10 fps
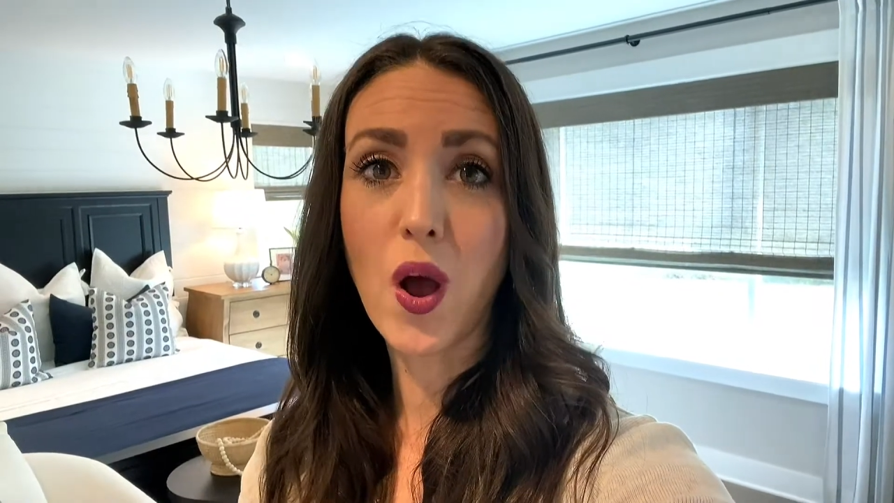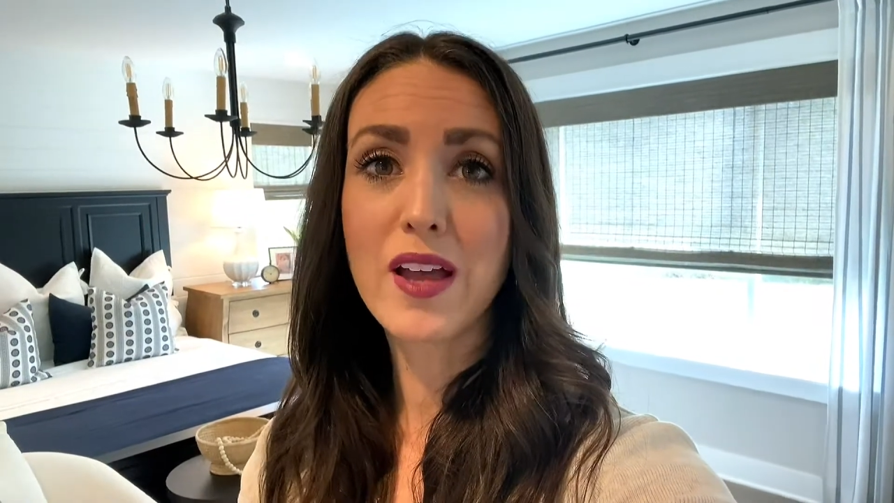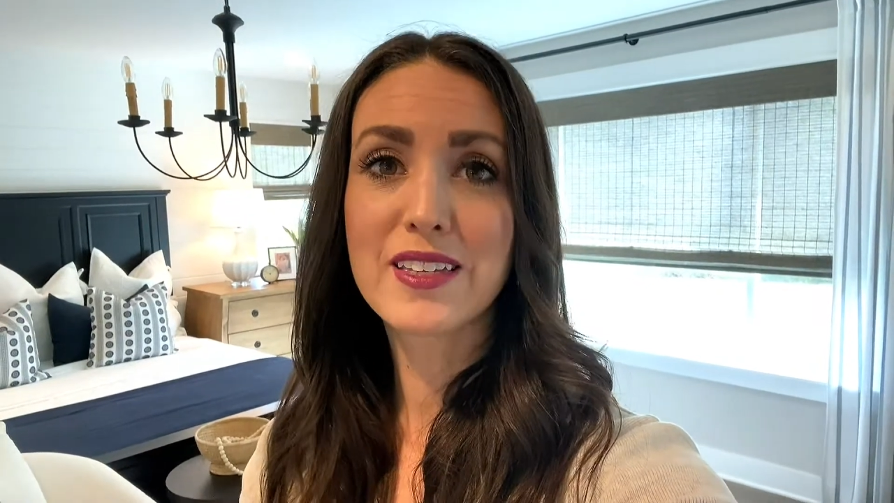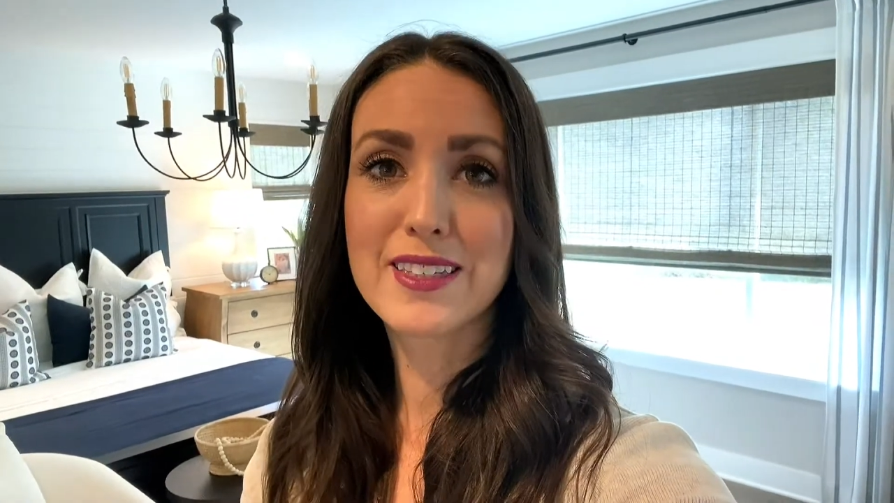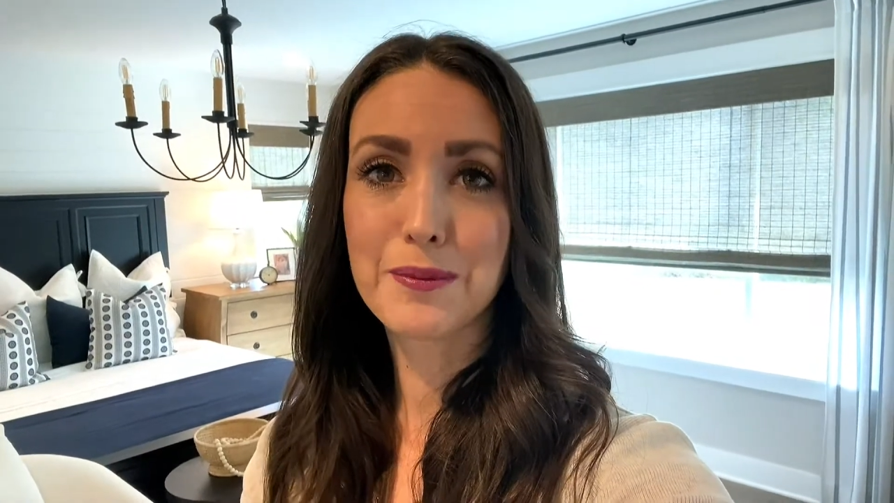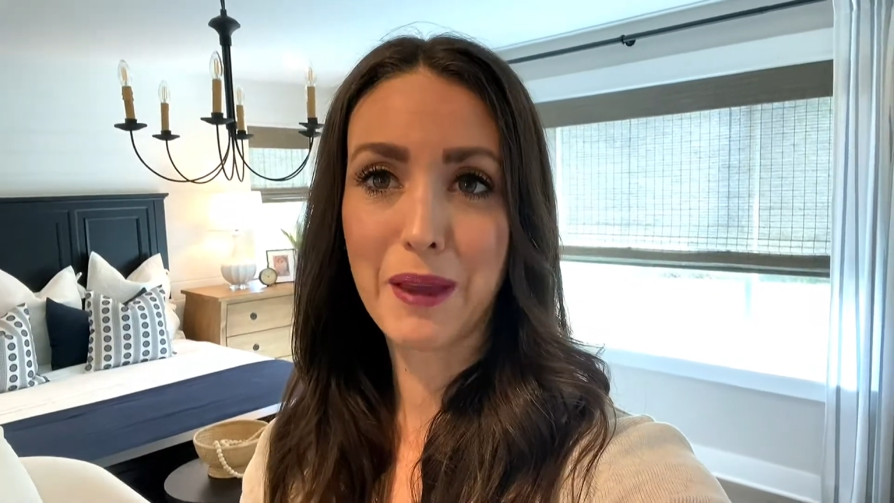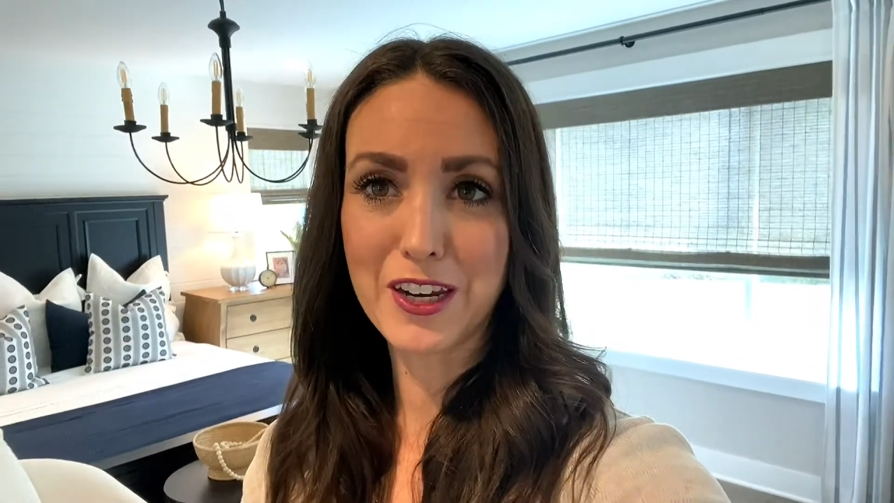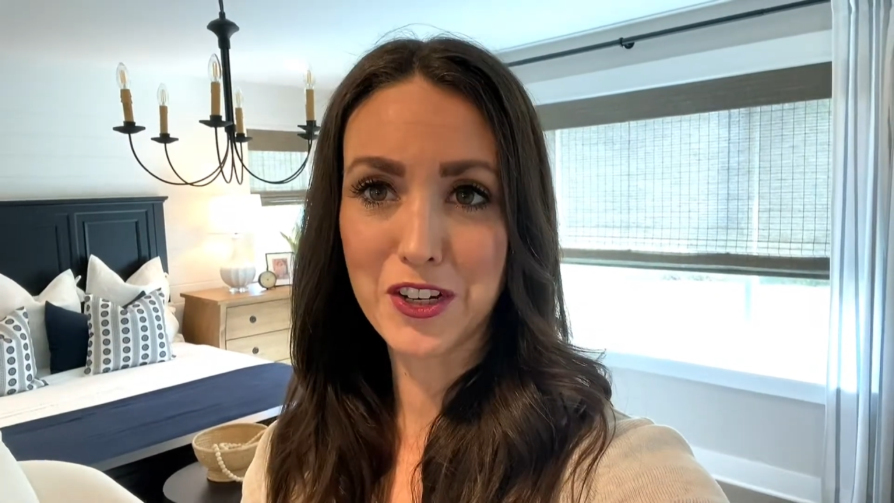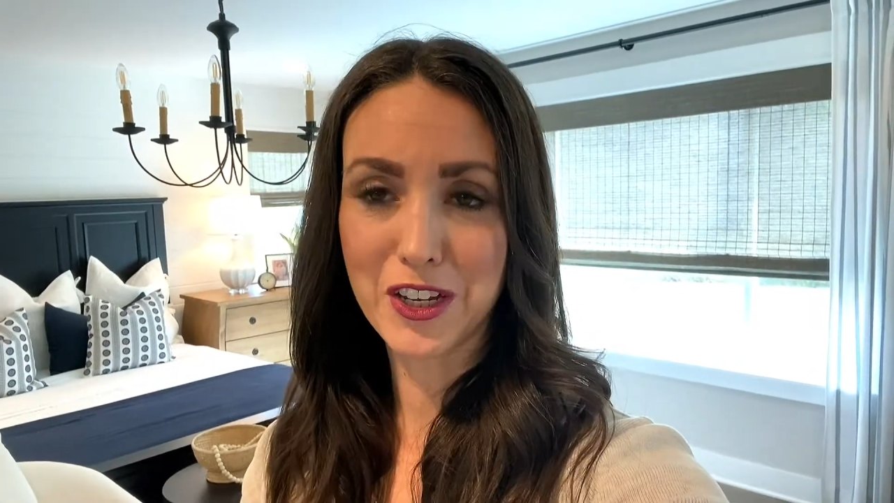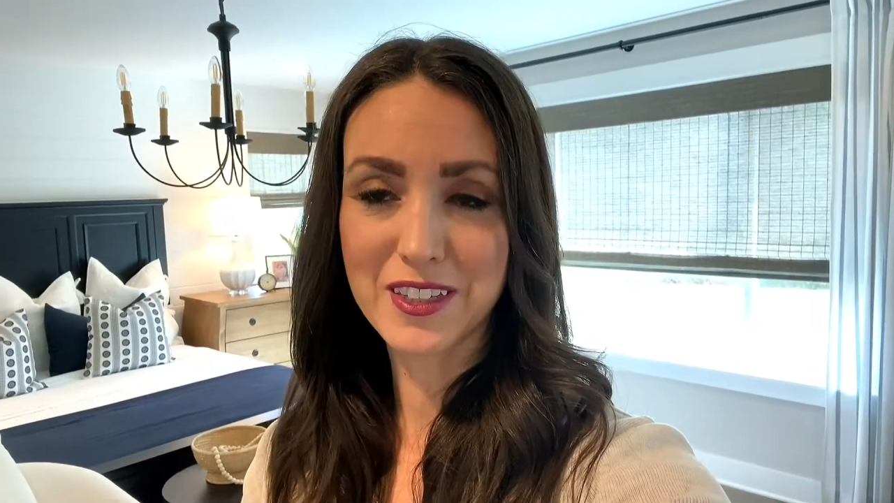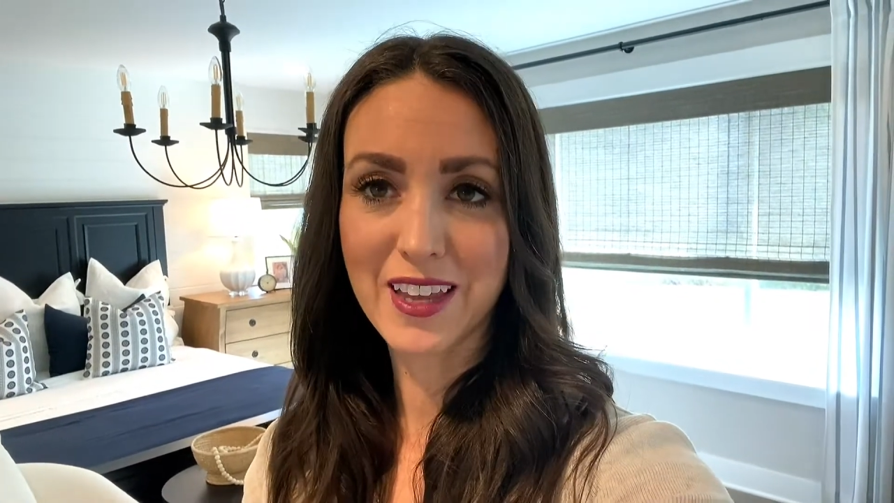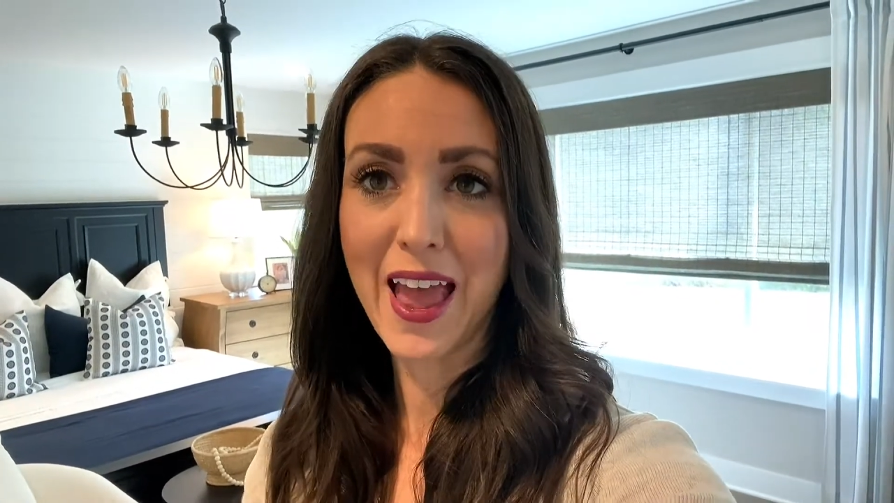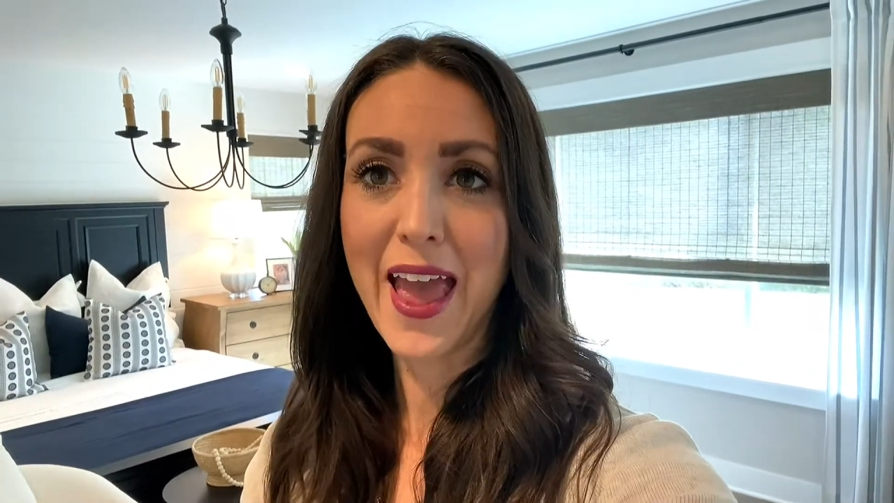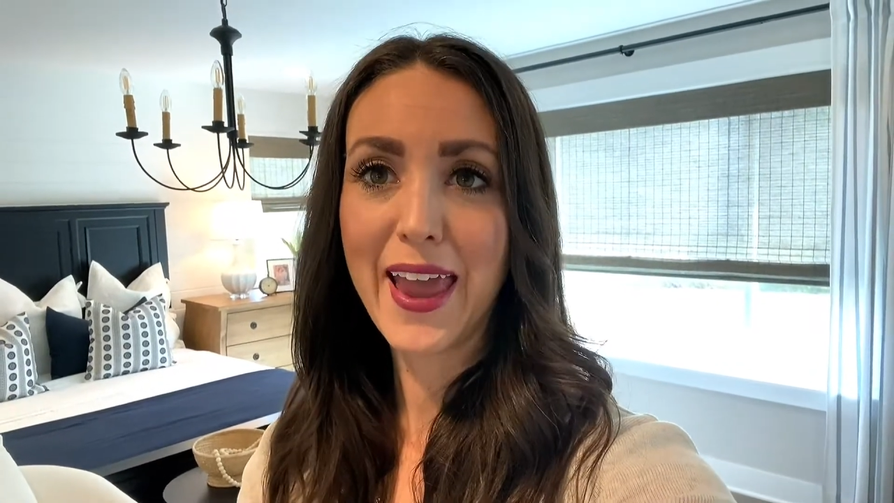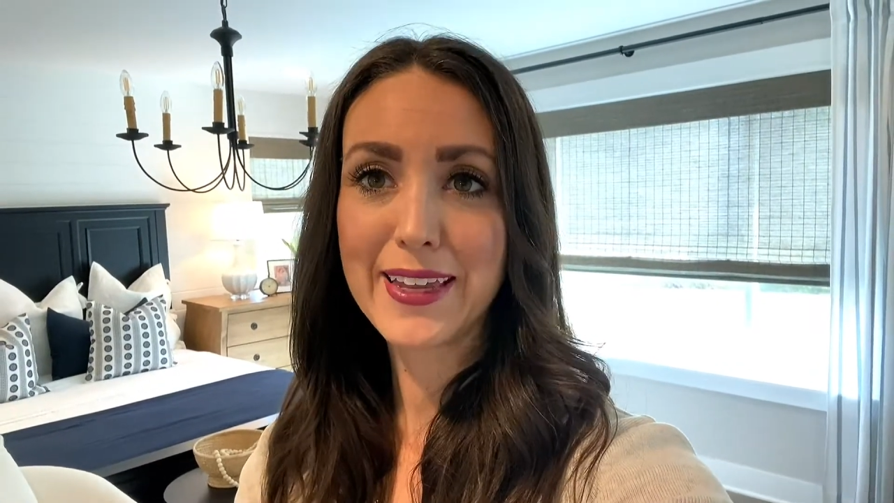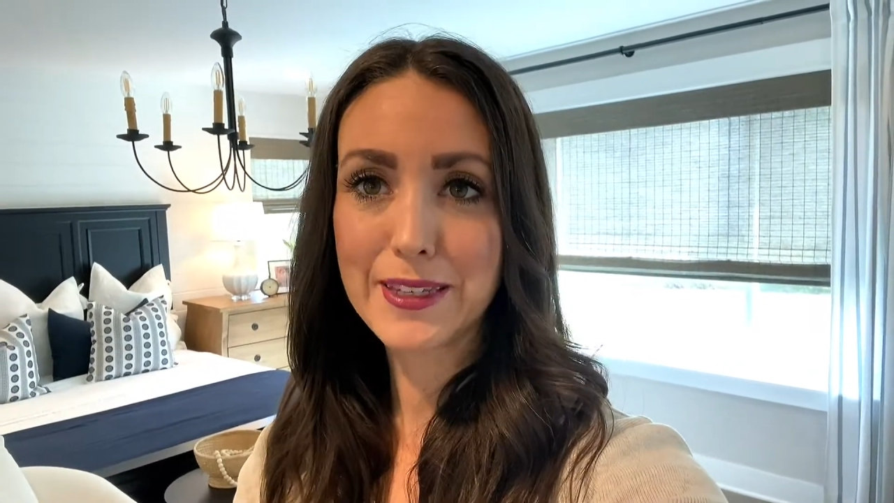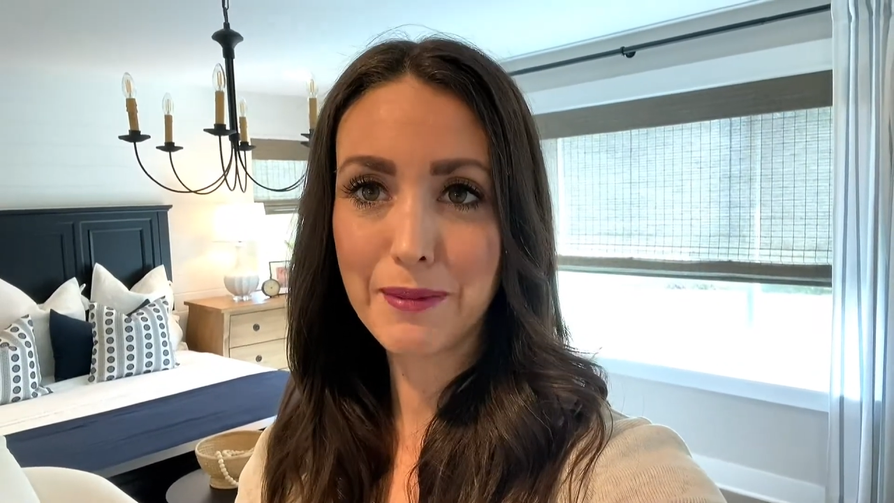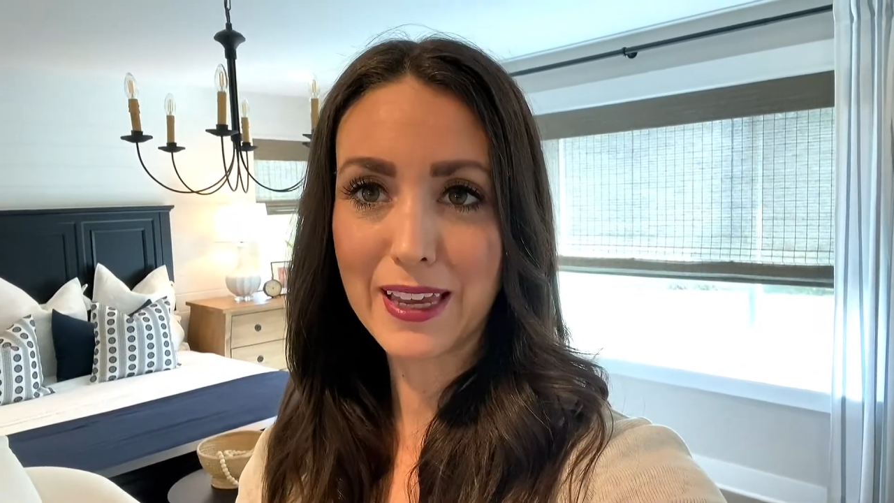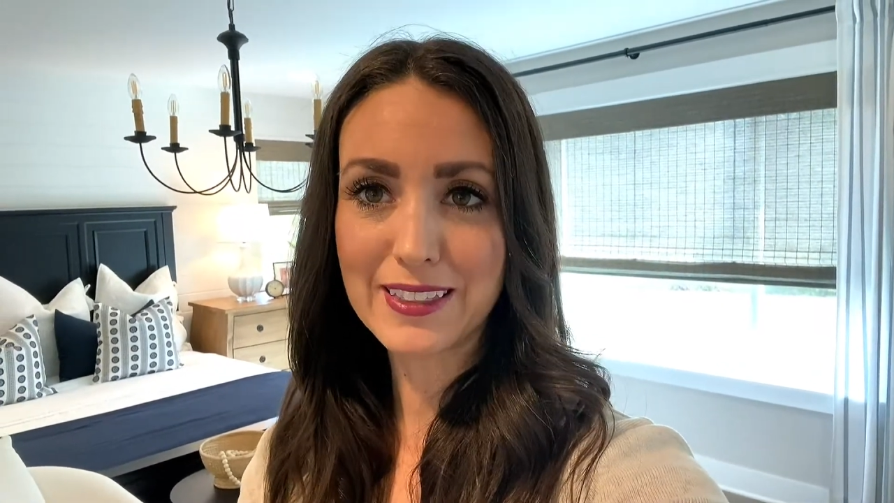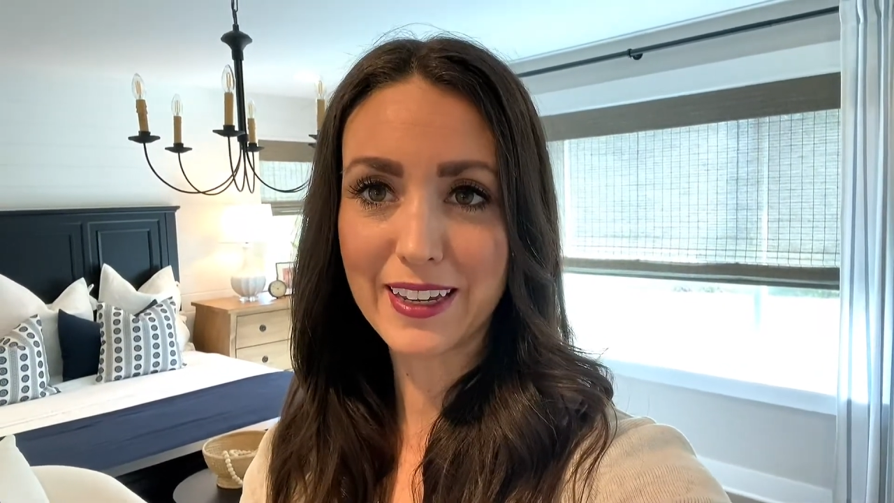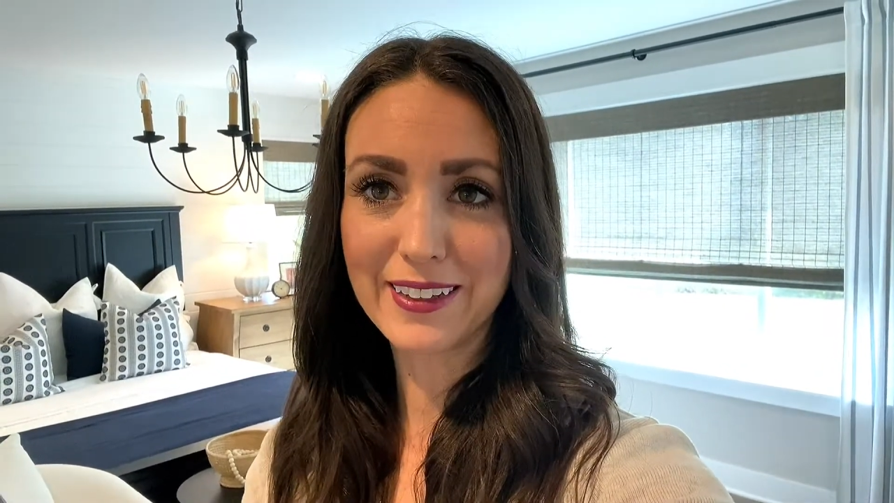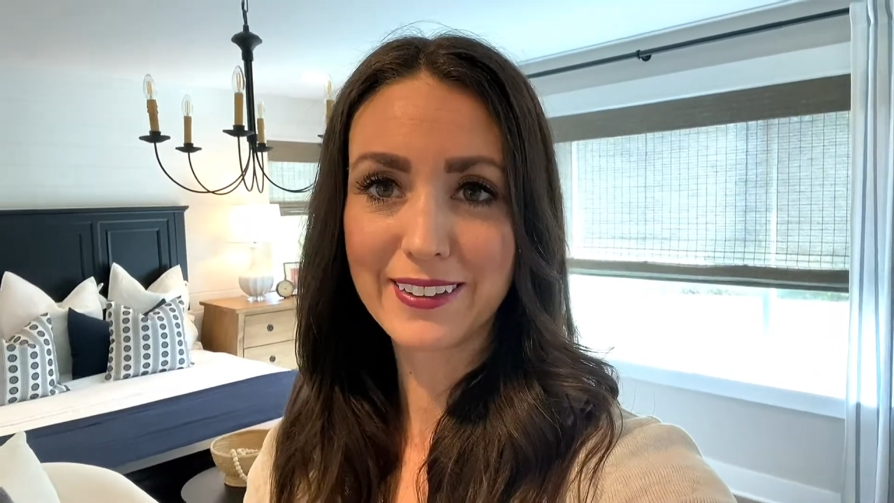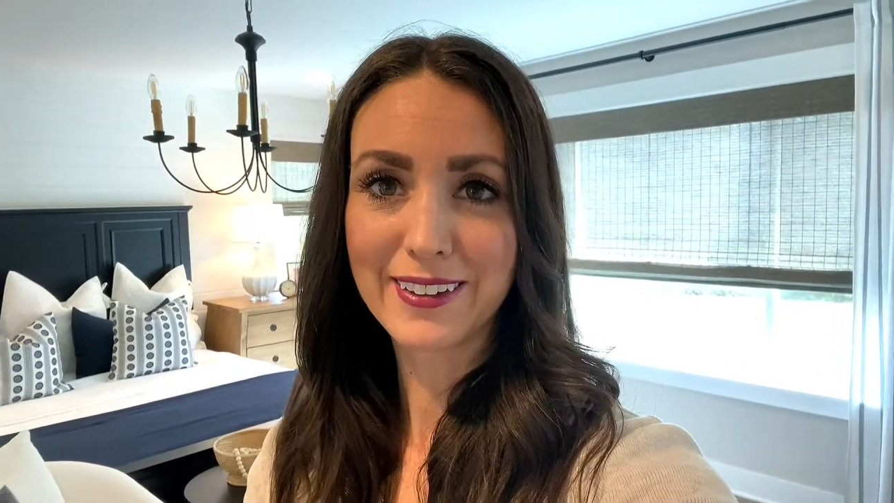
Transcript: spacious. It's amazing.